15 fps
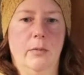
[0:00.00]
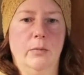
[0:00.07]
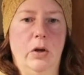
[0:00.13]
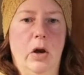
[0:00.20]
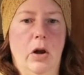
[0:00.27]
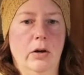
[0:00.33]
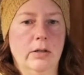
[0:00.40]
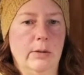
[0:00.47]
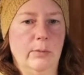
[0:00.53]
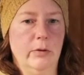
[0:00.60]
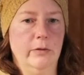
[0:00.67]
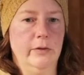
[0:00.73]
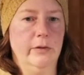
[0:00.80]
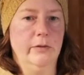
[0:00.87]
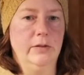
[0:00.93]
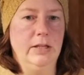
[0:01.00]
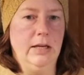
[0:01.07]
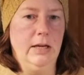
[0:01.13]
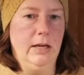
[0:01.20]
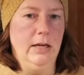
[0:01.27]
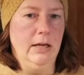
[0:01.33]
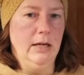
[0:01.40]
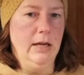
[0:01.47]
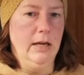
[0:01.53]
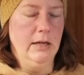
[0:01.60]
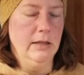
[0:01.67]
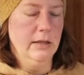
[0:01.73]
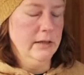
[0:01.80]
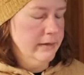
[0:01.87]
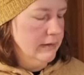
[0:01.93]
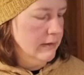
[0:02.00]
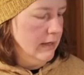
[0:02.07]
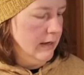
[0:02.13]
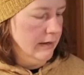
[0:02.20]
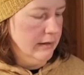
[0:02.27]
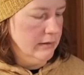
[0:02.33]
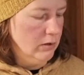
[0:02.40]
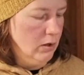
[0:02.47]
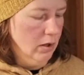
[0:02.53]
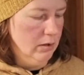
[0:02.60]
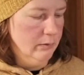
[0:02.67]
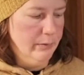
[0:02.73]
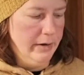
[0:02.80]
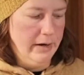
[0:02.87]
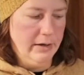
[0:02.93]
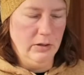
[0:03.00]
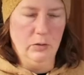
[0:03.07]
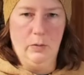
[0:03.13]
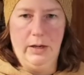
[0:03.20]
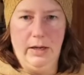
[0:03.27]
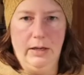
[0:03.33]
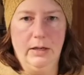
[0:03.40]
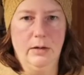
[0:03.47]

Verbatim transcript: card number 15, and in this deck, it's called Bindweed.